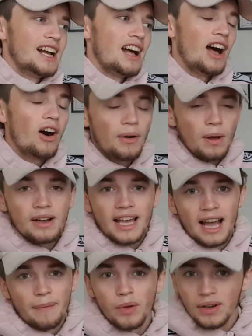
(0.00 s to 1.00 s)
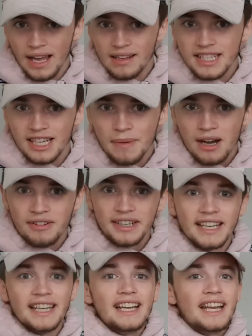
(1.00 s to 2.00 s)
not counting him out
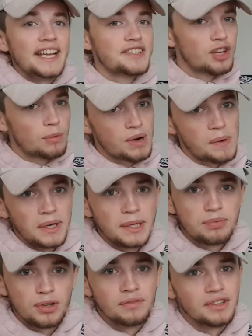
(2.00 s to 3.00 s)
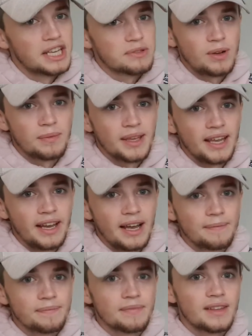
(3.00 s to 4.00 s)
already. He's not Premier League proven, that's what I'm getting
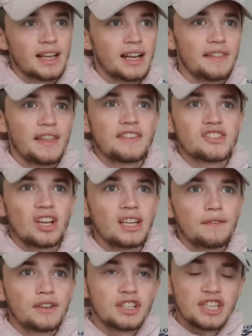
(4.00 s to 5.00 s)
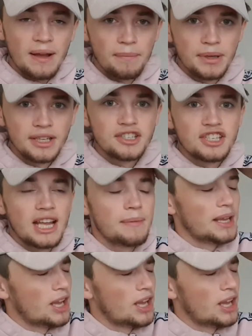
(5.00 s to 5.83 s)
at. They've signed him from the Championship.